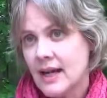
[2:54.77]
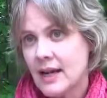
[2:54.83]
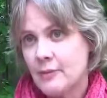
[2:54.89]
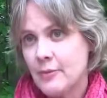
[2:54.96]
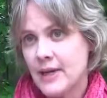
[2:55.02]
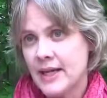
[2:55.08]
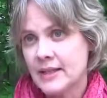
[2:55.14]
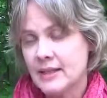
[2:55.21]

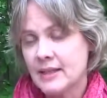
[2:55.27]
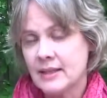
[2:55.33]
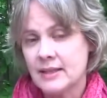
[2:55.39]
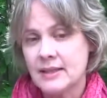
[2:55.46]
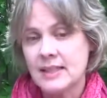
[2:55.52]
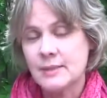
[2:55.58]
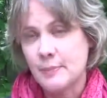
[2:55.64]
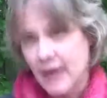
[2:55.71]
have been
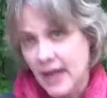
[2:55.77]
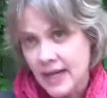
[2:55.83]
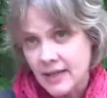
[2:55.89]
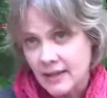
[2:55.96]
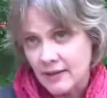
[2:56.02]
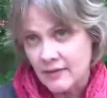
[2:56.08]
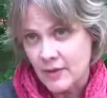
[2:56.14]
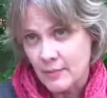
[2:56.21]
in
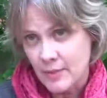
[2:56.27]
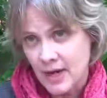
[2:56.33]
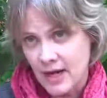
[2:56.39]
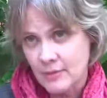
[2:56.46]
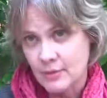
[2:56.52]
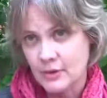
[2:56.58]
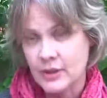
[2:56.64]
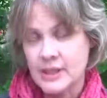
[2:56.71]
spite of the
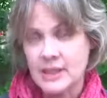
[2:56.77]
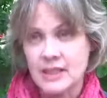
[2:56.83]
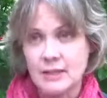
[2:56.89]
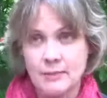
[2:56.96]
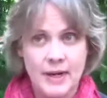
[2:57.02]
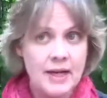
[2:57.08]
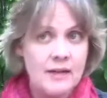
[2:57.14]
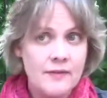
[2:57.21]
Bible, in
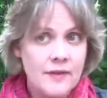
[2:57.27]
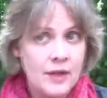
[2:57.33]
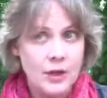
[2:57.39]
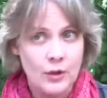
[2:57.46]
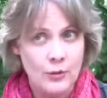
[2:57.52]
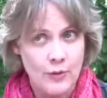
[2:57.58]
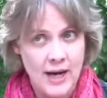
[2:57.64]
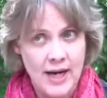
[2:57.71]
spite of the
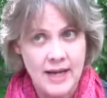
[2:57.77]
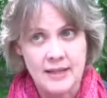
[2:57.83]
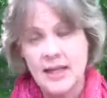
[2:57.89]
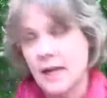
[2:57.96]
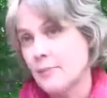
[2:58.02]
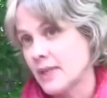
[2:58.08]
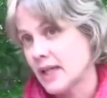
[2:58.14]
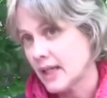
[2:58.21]
Quran,
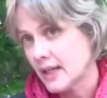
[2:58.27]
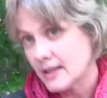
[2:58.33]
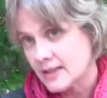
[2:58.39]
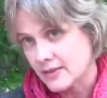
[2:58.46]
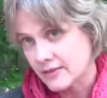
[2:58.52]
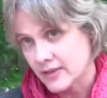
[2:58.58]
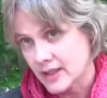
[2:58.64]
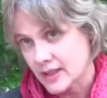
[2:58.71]
not
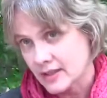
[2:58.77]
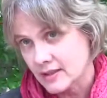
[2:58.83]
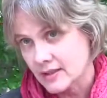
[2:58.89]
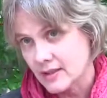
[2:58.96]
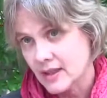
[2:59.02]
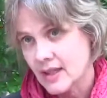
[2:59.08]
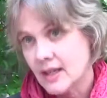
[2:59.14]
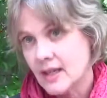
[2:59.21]
because of it.
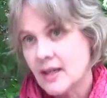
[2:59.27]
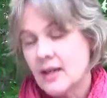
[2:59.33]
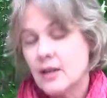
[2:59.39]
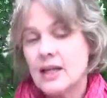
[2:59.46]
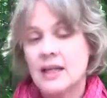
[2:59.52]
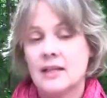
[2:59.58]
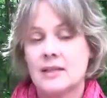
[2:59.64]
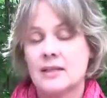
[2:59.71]

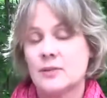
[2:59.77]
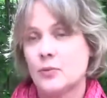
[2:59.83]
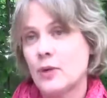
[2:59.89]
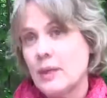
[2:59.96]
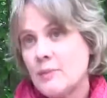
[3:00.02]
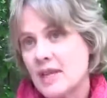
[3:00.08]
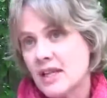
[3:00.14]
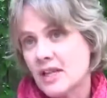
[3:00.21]
It's
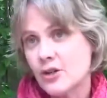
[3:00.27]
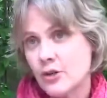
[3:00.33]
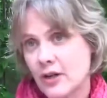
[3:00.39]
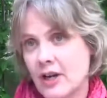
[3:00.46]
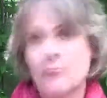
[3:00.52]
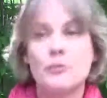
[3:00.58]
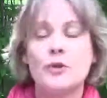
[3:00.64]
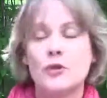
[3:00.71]
women who
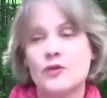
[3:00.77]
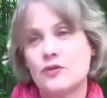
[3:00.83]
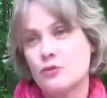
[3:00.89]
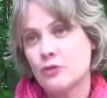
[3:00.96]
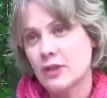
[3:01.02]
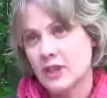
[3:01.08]
have moved